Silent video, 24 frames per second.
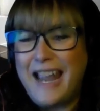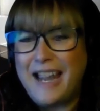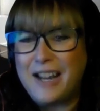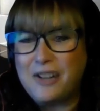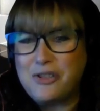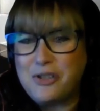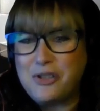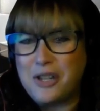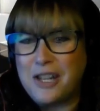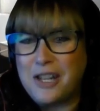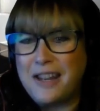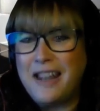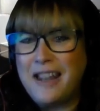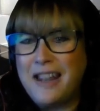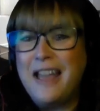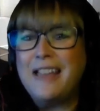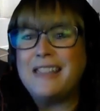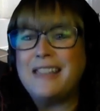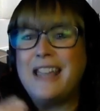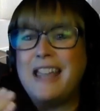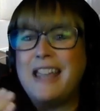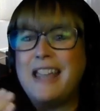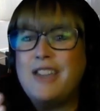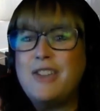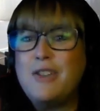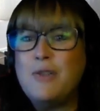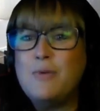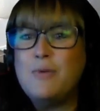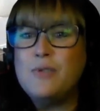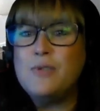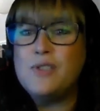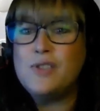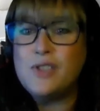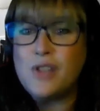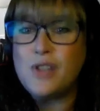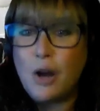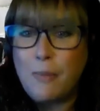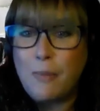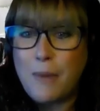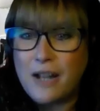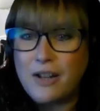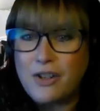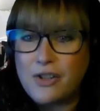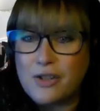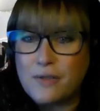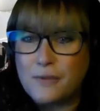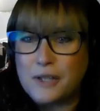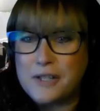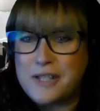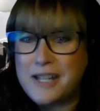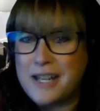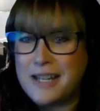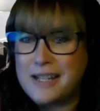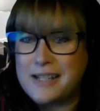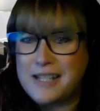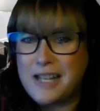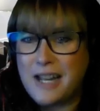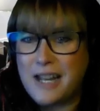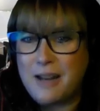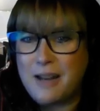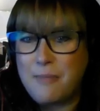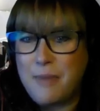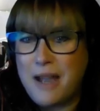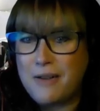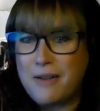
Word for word: Ashley, thank you so much for taking time